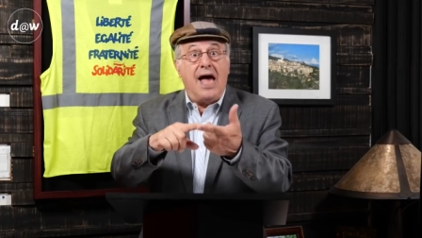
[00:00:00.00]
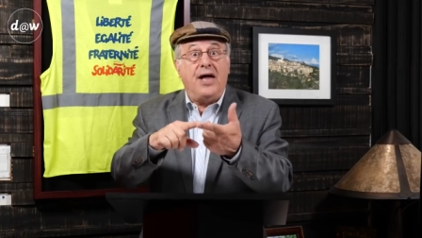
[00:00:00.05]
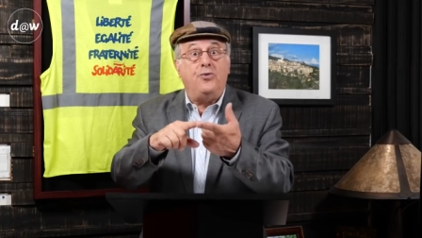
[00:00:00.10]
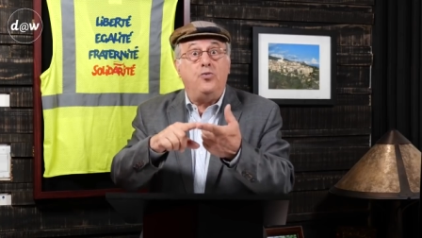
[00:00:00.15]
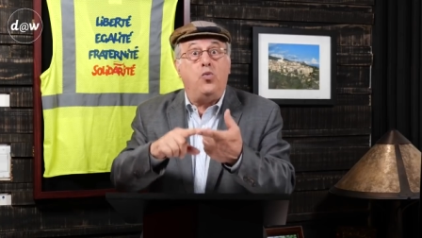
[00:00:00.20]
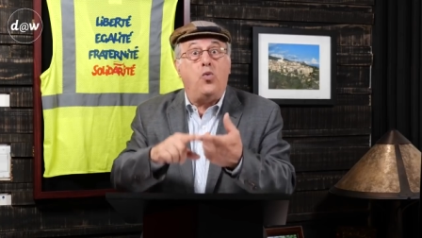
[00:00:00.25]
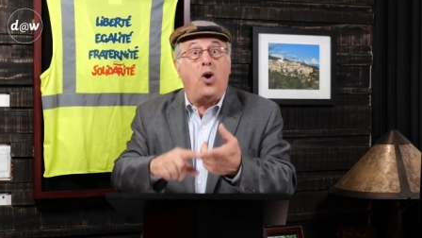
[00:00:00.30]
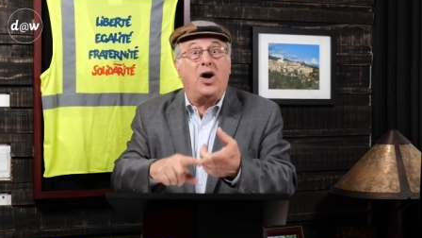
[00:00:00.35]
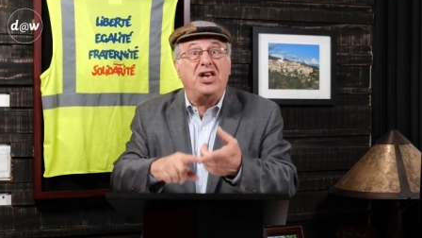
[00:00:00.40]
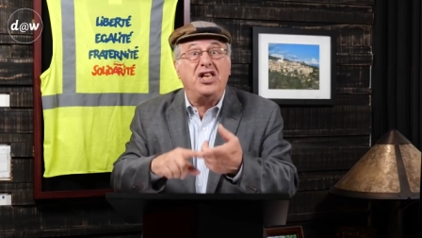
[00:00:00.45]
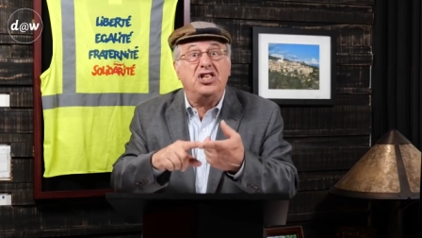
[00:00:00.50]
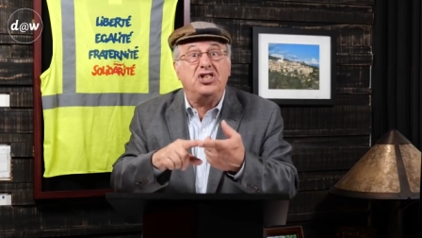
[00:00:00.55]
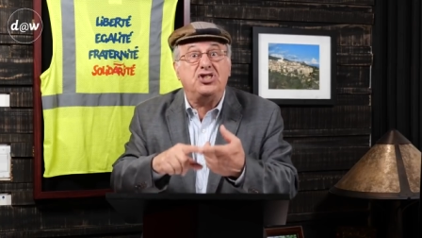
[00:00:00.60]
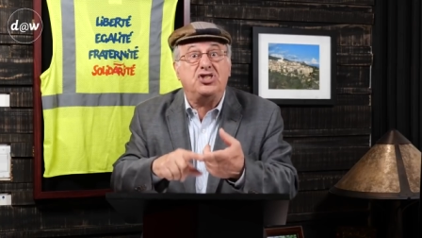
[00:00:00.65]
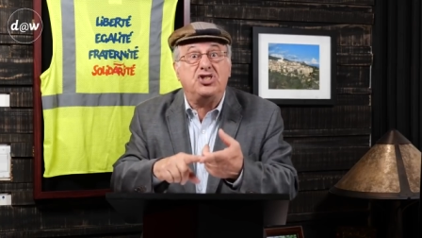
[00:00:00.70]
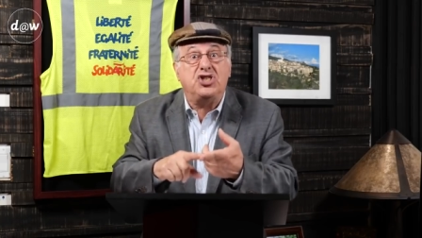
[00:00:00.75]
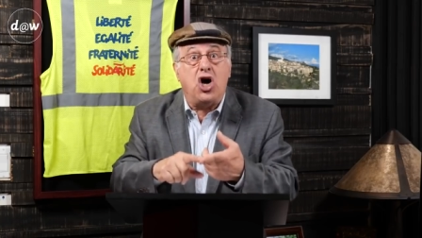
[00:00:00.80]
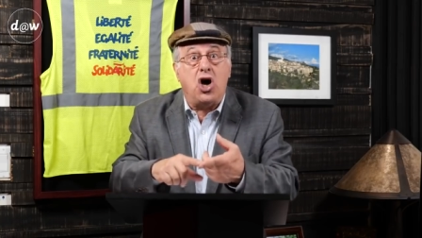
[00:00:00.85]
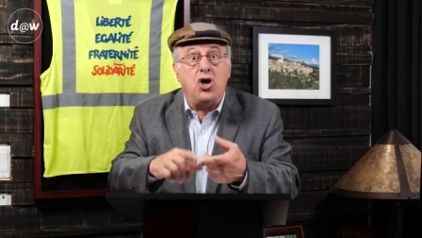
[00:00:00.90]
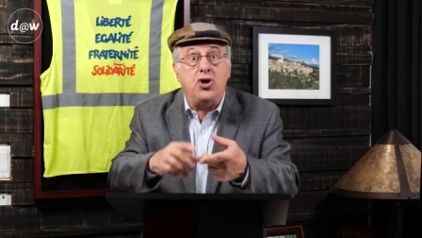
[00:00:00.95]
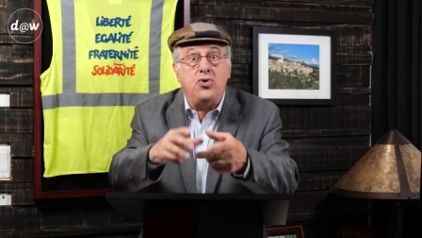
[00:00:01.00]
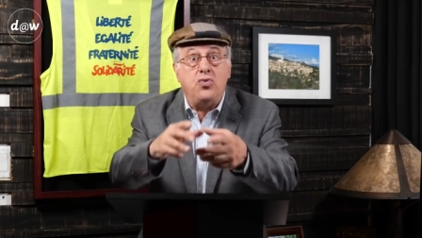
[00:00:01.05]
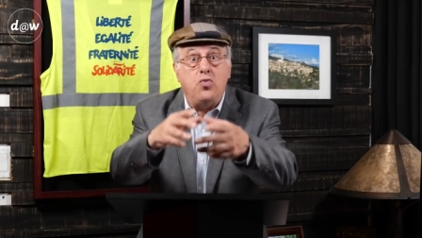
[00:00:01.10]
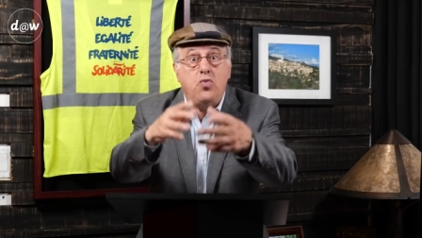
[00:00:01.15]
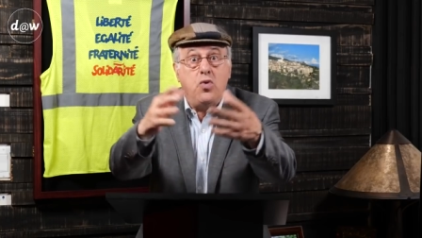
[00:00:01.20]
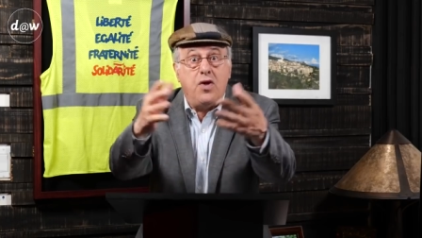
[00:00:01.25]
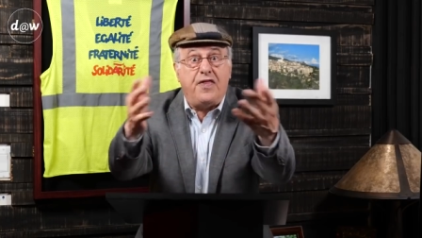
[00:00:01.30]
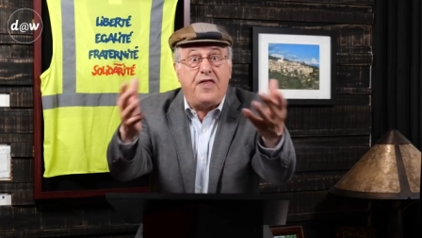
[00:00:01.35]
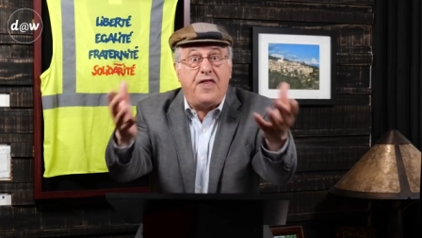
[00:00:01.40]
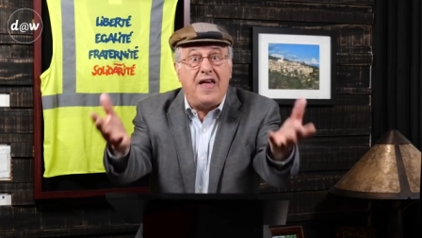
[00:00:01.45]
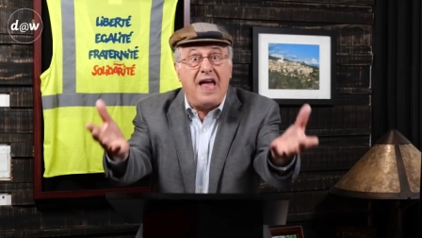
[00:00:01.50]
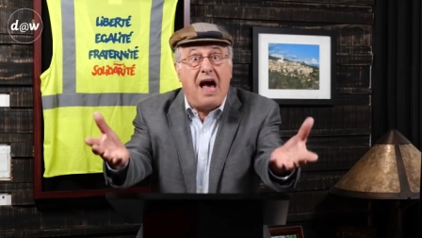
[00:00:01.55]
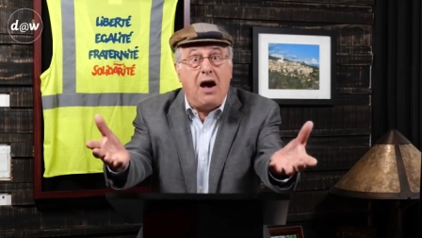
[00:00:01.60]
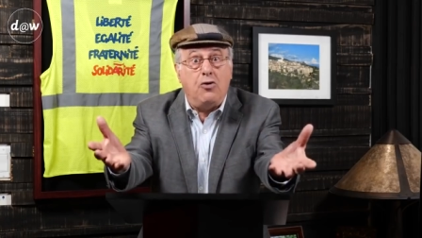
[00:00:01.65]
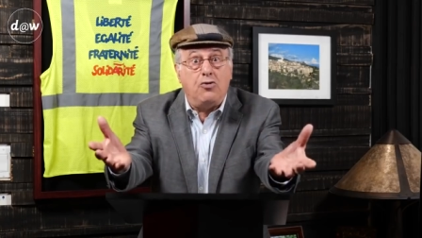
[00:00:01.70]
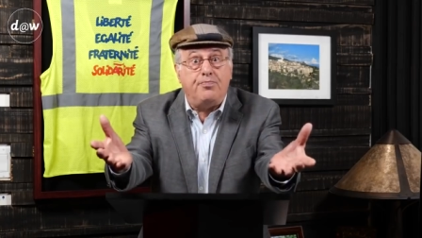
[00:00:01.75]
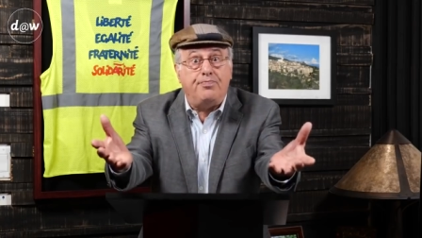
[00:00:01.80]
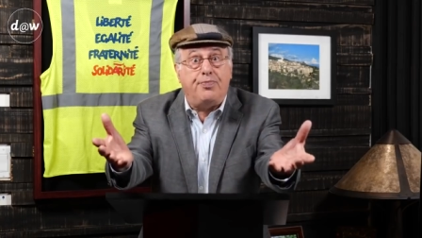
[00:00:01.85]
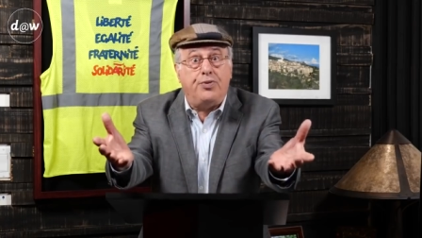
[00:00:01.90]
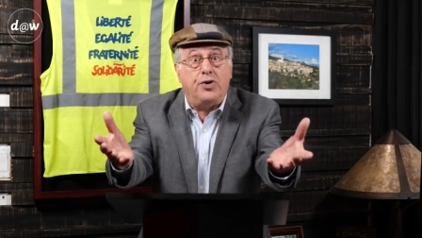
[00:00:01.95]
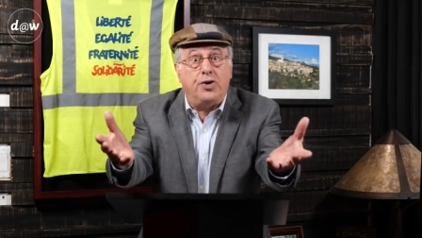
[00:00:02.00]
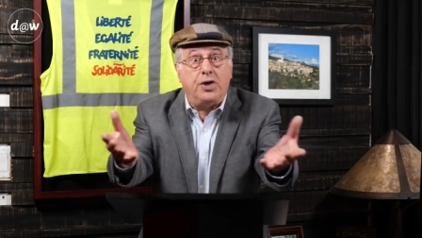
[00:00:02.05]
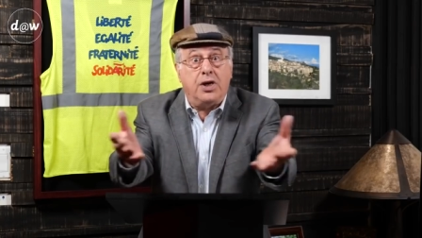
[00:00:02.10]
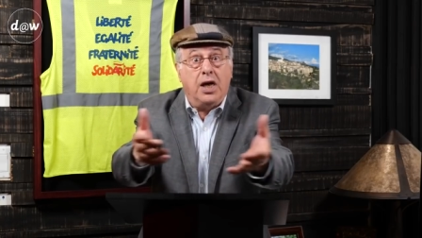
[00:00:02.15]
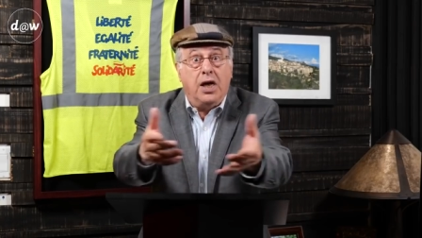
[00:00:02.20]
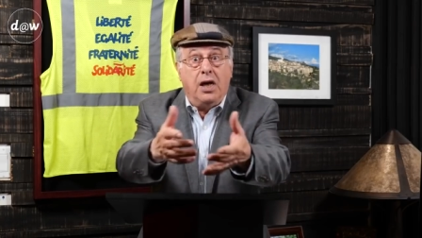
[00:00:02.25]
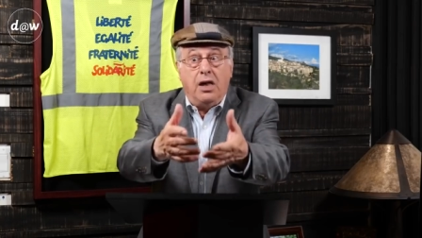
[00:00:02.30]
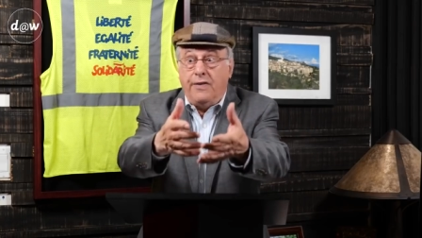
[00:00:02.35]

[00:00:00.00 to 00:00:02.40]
and what is done with the output